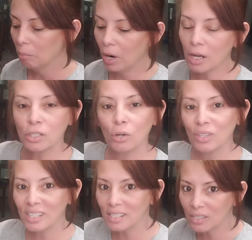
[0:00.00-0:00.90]
But also
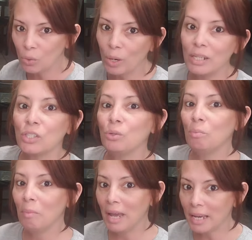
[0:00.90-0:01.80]
this is going to
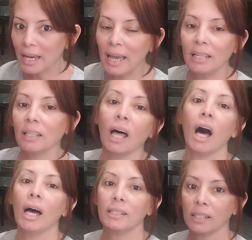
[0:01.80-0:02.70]
make a
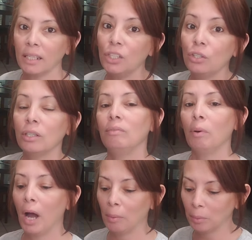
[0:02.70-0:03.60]
lot. Like you could
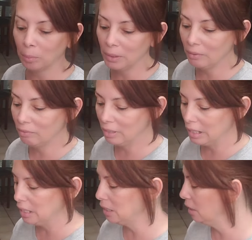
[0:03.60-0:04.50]
probably
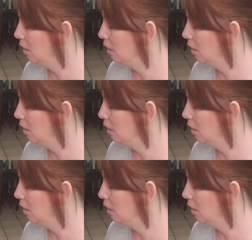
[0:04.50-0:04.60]
feed